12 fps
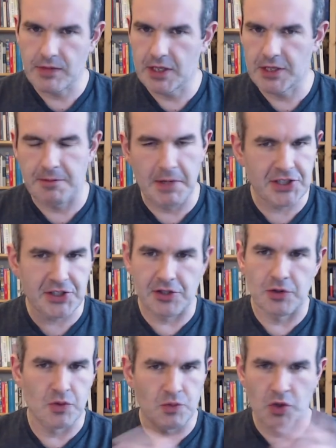The Monster
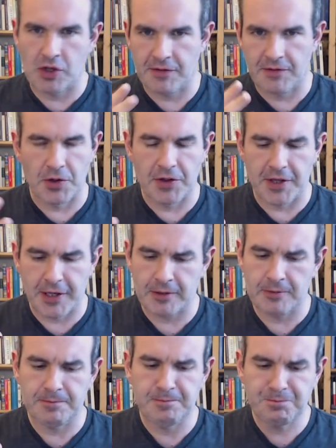Roquefort thing,
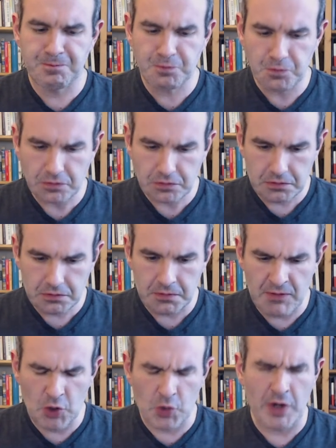
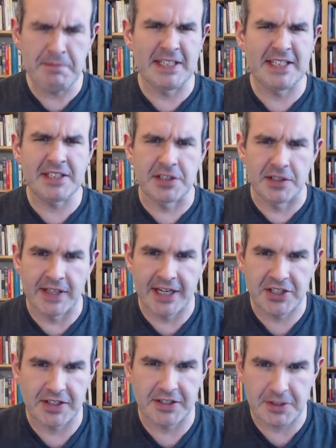quite medicinal
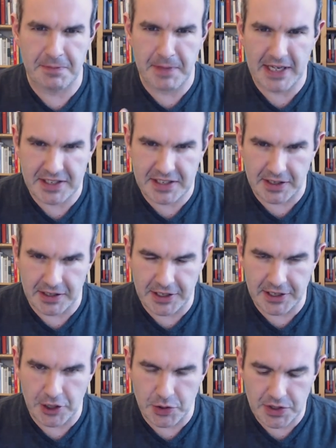actually. There's a penicillin
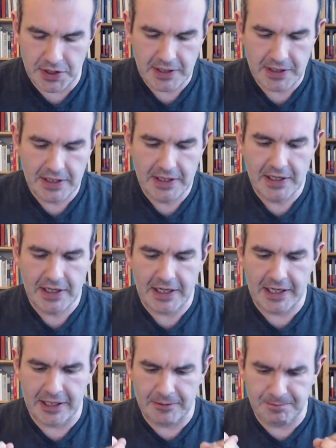note,
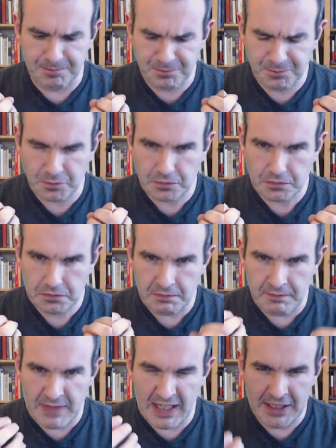a
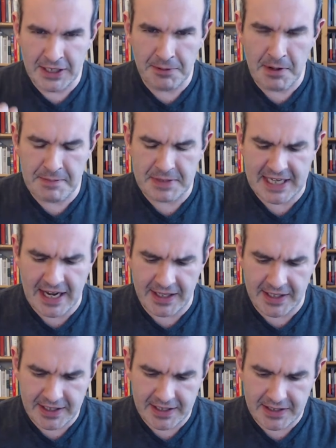little bit
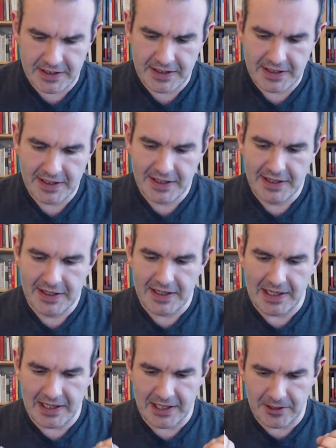metallic.
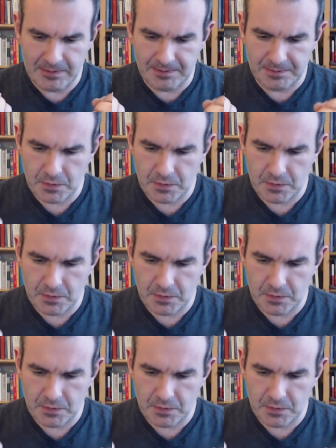There